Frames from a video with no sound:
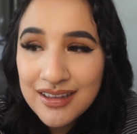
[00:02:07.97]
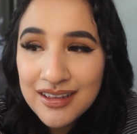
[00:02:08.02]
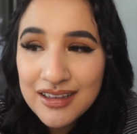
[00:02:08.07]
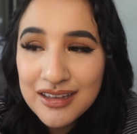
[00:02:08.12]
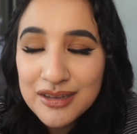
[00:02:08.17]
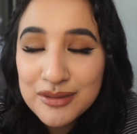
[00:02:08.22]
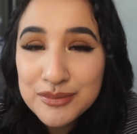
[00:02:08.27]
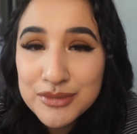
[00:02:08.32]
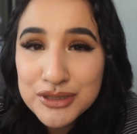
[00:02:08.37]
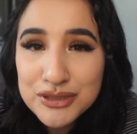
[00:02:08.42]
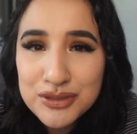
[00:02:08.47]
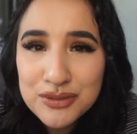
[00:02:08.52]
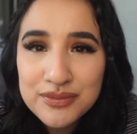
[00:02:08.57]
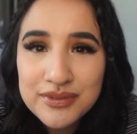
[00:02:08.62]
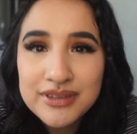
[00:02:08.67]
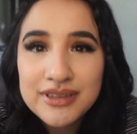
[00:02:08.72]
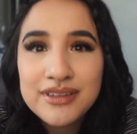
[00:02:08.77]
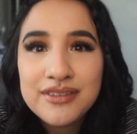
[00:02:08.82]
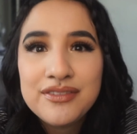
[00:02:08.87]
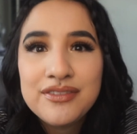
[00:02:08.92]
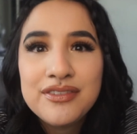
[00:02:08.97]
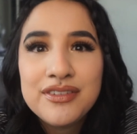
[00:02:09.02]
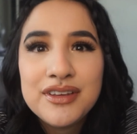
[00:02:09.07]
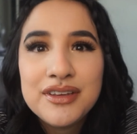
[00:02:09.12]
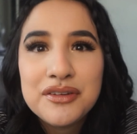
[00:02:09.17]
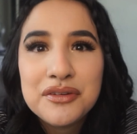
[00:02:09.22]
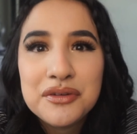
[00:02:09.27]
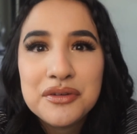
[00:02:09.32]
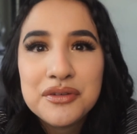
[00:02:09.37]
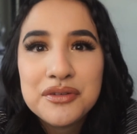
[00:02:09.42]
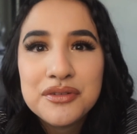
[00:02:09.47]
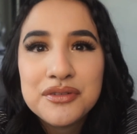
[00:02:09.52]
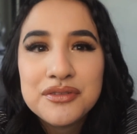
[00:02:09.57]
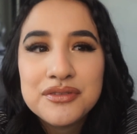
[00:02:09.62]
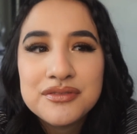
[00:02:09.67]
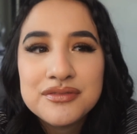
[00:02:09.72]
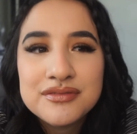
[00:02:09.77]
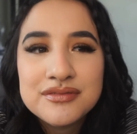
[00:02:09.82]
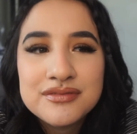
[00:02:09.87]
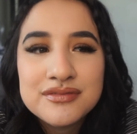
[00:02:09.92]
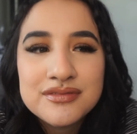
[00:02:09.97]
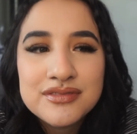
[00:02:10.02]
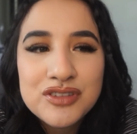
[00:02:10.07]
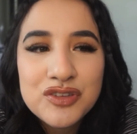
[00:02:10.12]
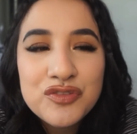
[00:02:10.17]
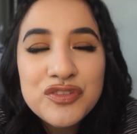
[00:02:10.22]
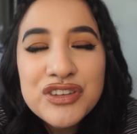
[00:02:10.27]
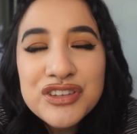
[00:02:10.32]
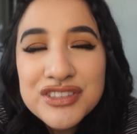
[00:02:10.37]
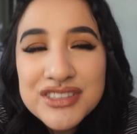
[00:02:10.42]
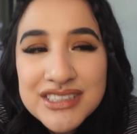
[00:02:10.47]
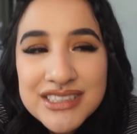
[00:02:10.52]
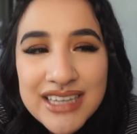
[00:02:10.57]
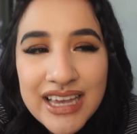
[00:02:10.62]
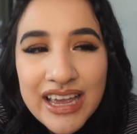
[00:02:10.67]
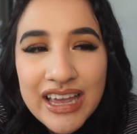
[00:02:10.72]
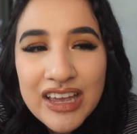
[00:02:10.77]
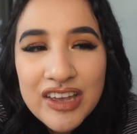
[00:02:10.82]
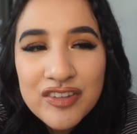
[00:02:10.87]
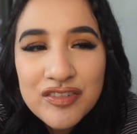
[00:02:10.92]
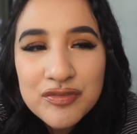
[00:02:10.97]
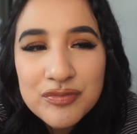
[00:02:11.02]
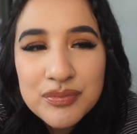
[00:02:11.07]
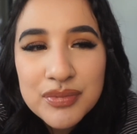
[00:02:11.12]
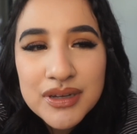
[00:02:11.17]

Um, you don't really feel, you feel safe,